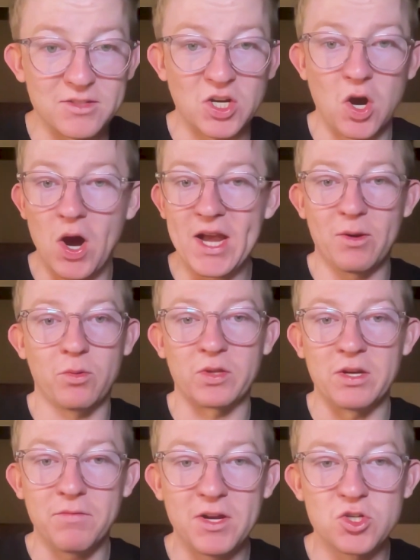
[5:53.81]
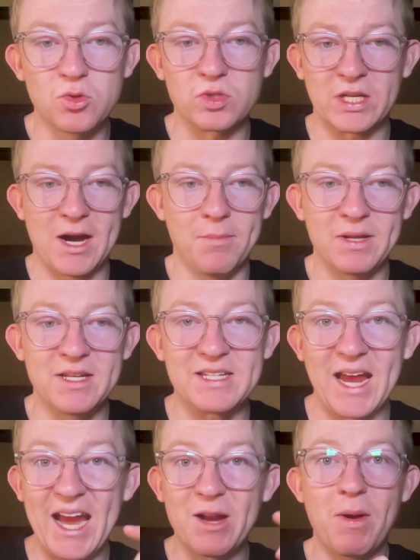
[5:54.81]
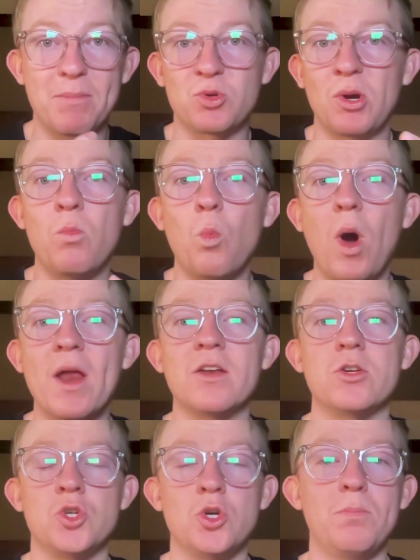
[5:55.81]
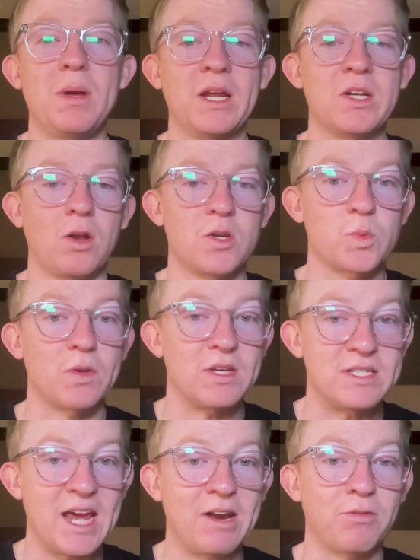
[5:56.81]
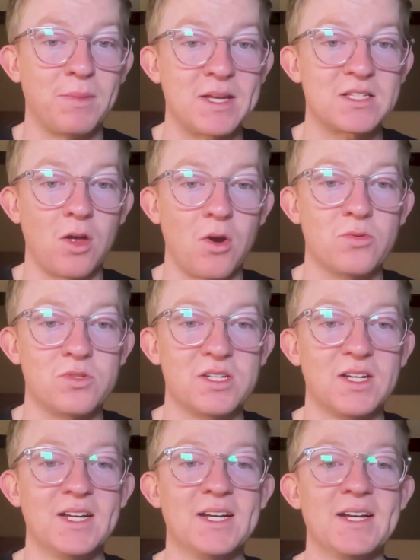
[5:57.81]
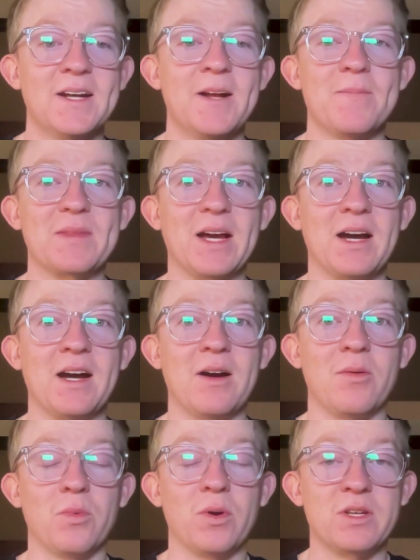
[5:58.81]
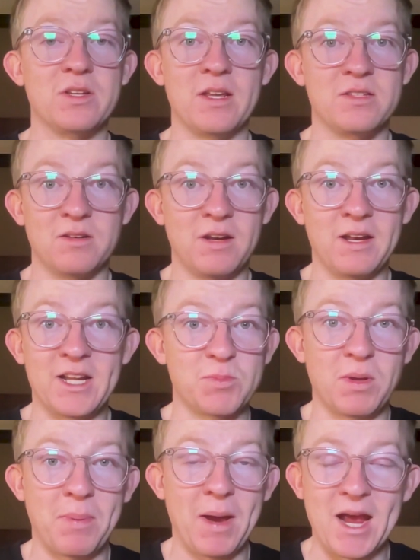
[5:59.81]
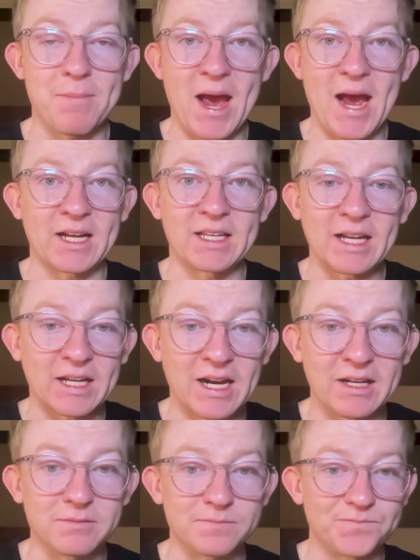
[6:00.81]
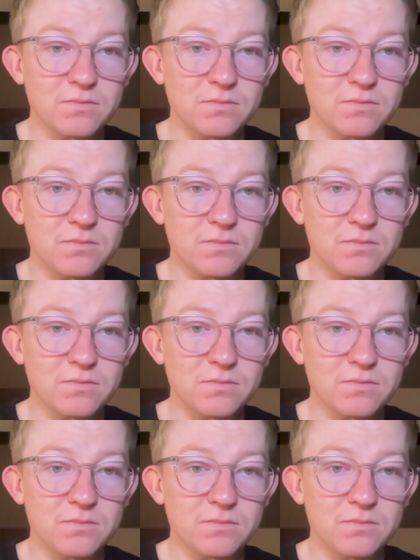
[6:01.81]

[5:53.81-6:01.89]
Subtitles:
So high net worth individuals, companies, anywhere between $1 to $2 billion worth of debt from these loans, it needs to be paid back and they can't.